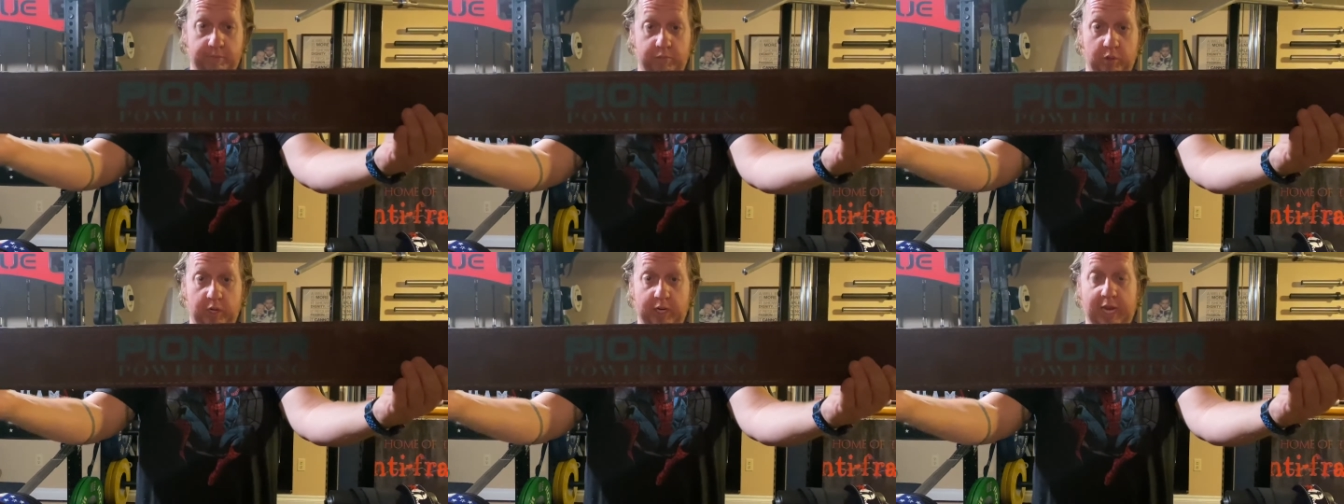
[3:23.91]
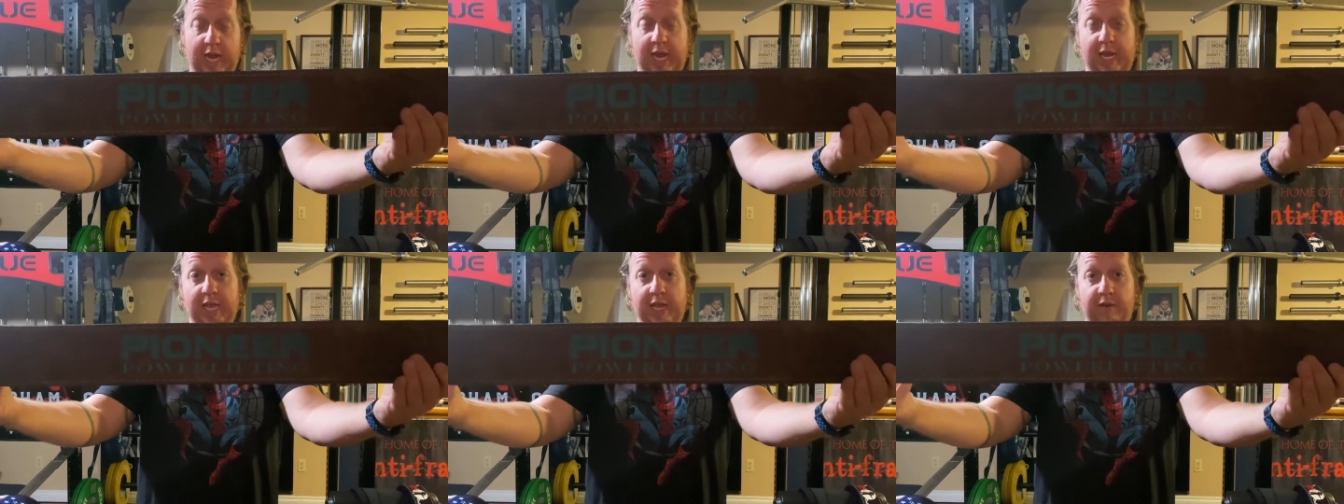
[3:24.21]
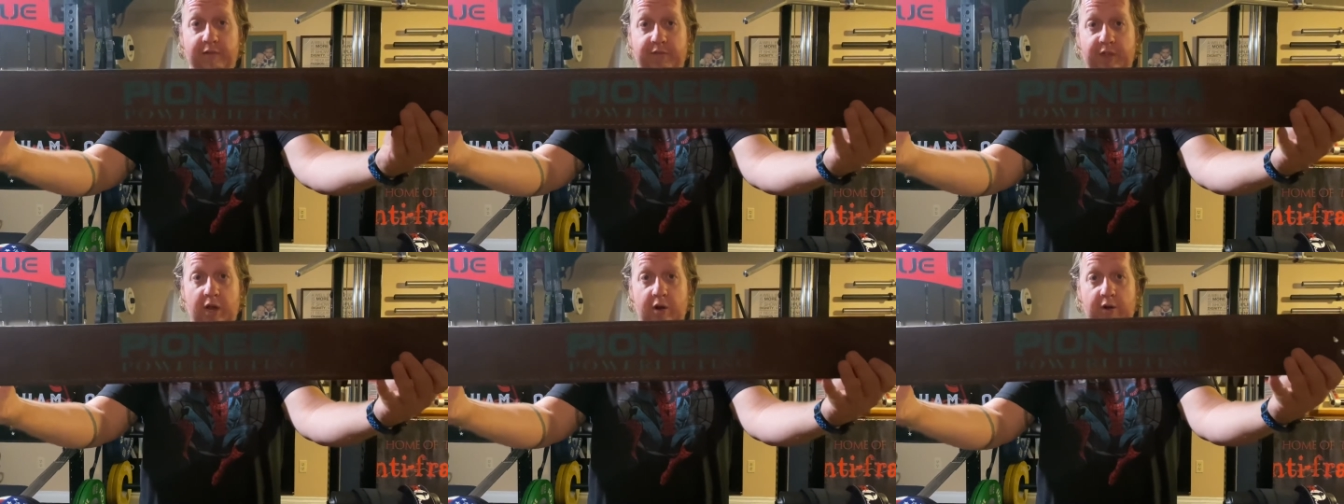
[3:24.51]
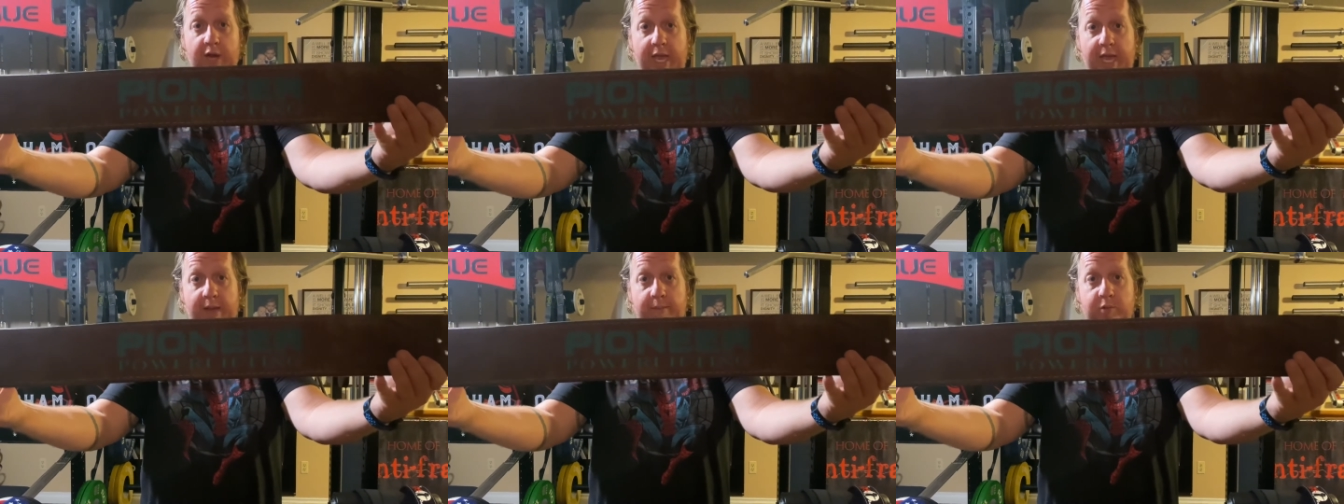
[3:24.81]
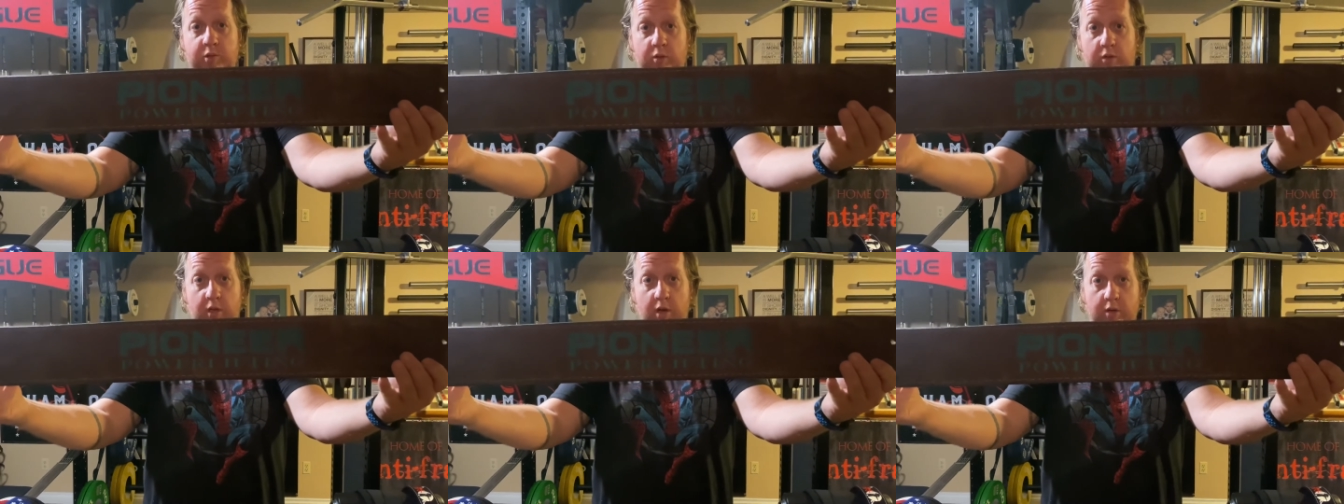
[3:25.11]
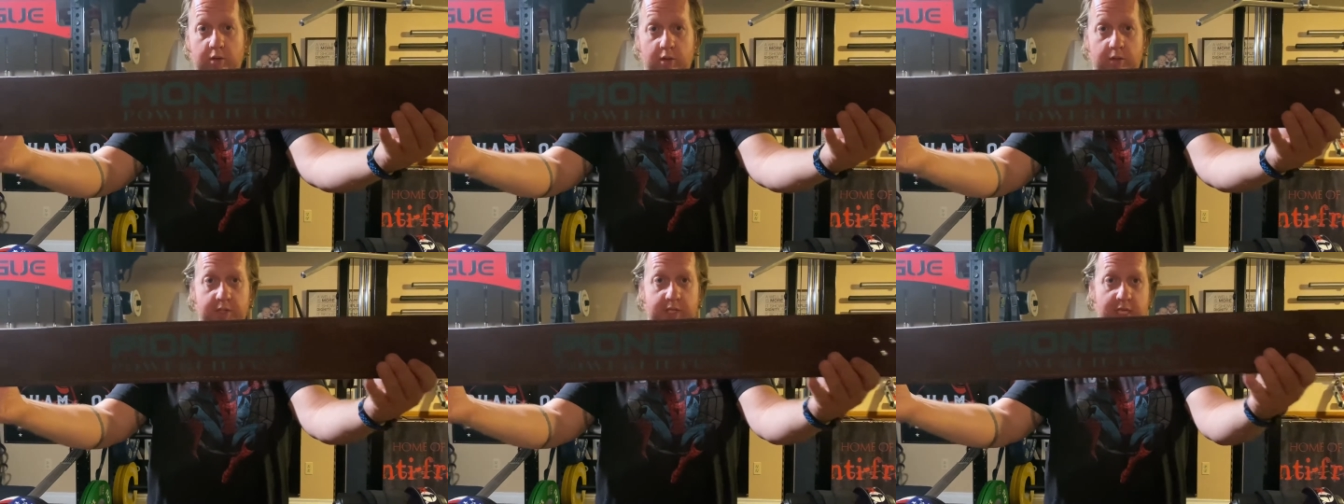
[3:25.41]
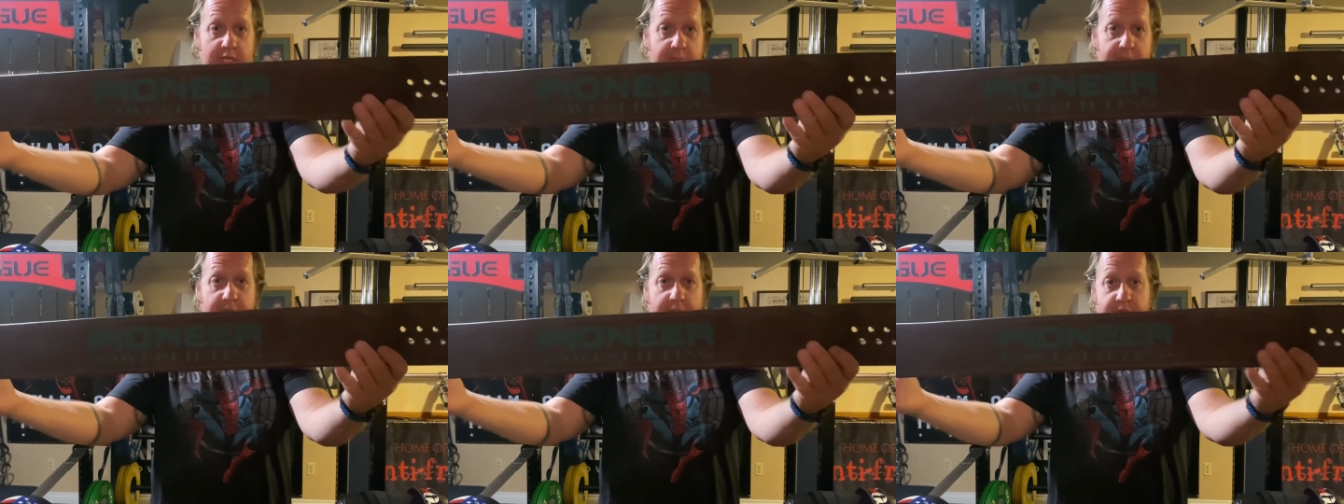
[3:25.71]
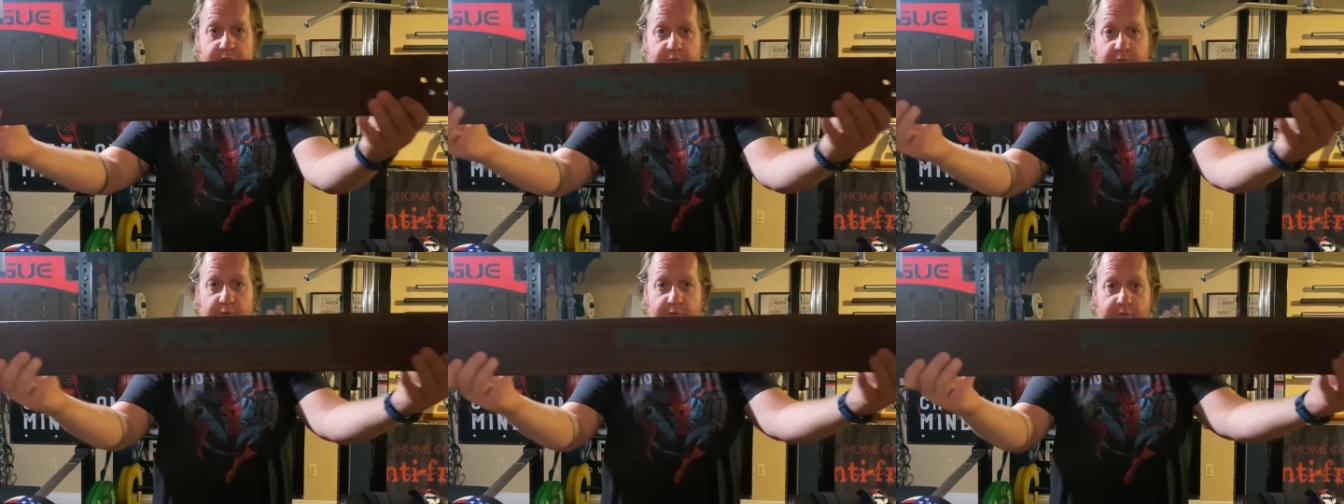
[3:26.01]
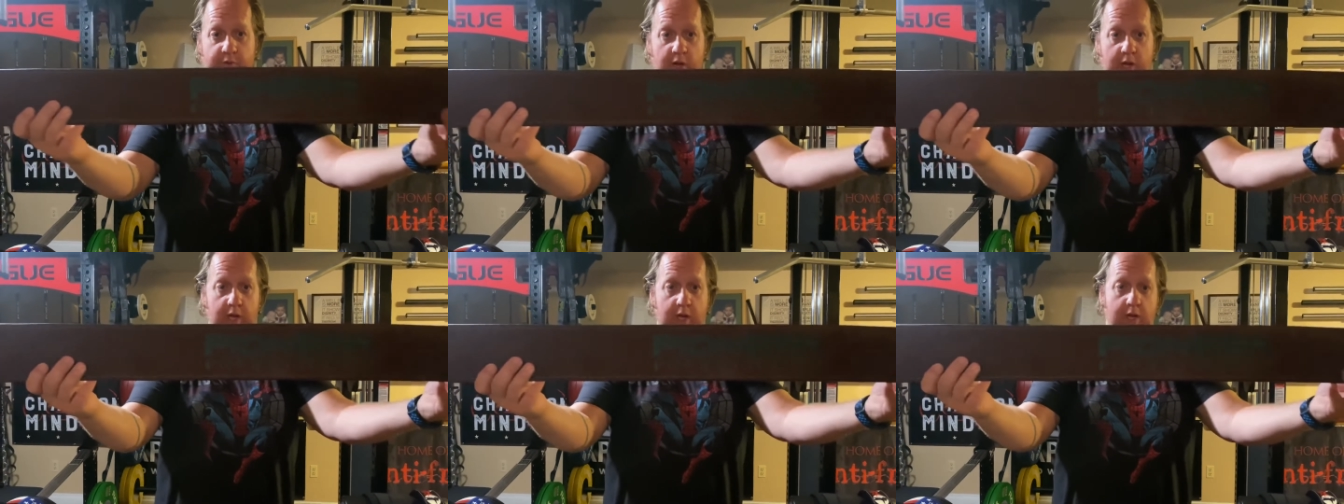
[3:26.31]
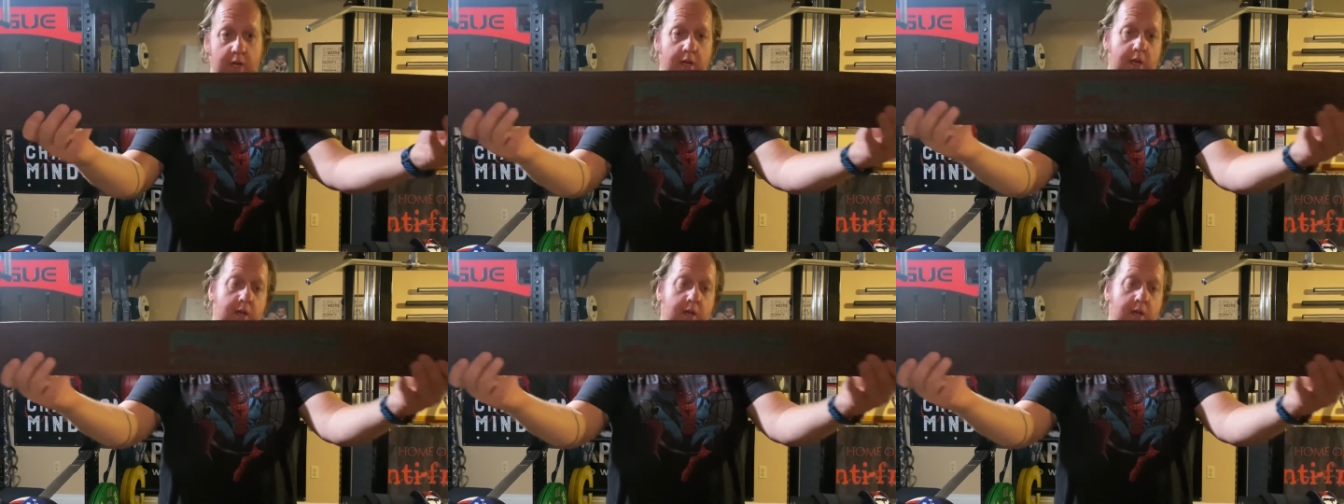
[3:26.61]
put any of their names or logos on the belts for free.